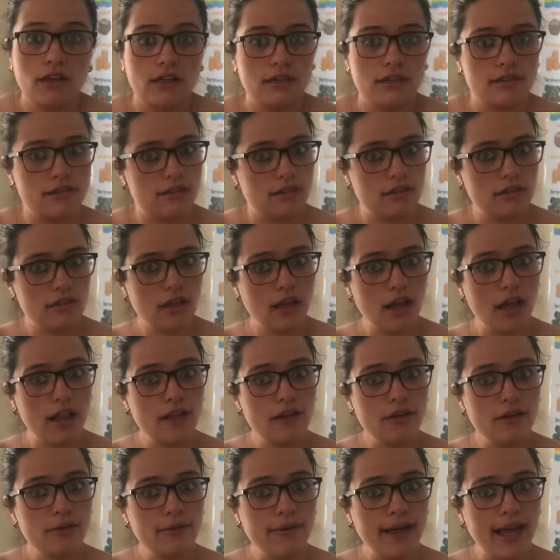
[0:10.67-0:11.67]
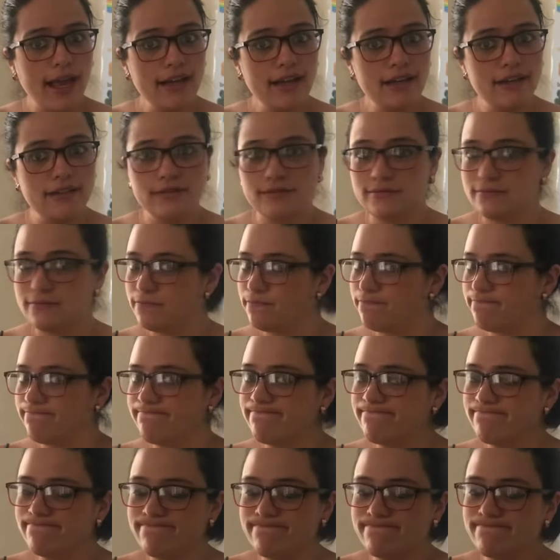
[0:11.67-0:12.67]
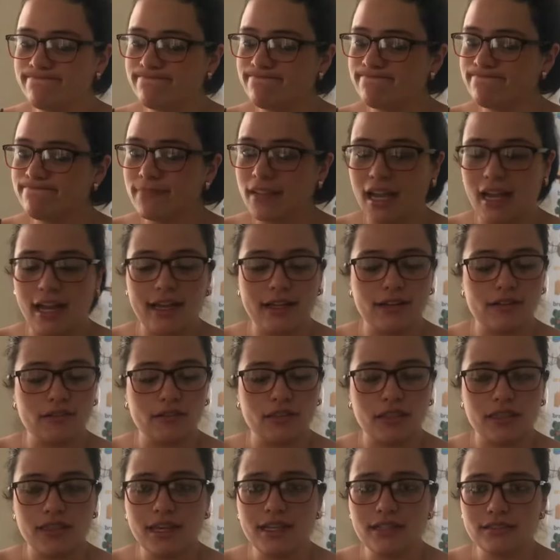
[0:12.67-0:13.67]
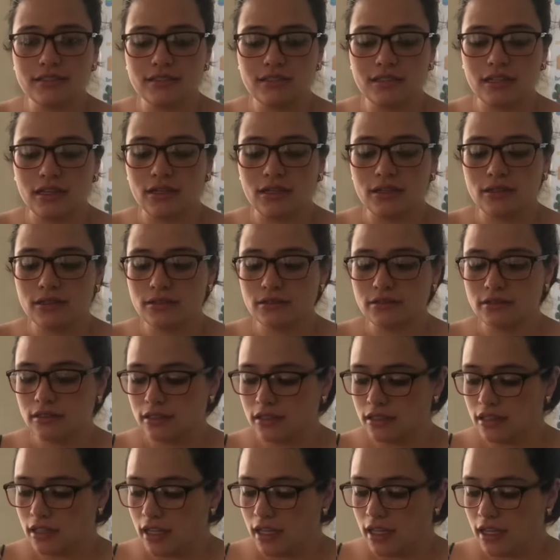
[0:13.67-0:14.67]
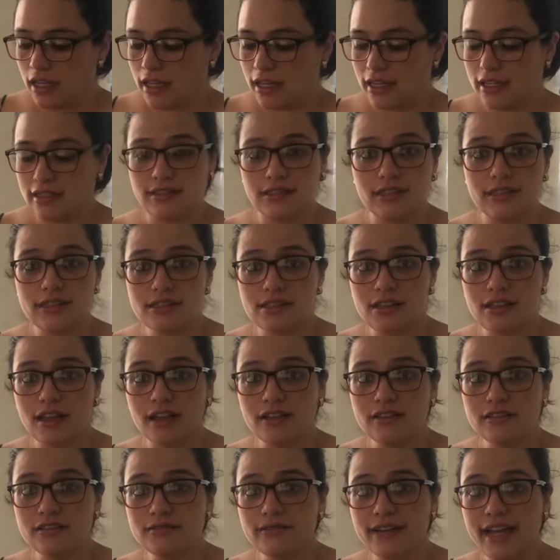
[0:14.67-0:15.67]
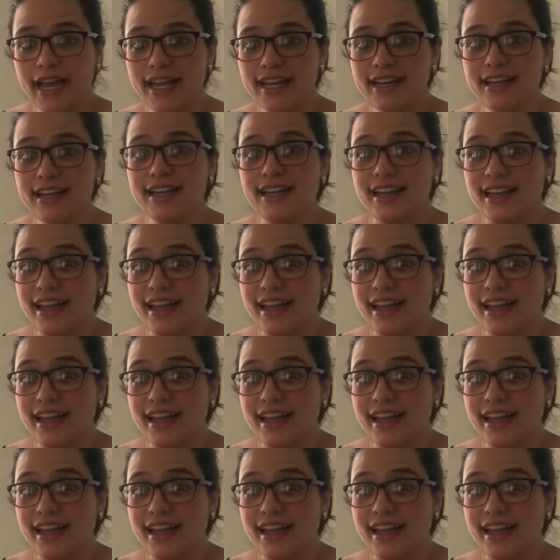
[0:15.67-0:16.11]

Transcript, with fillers: Is this color red? Mm-mm, I don't think so. Is this color red?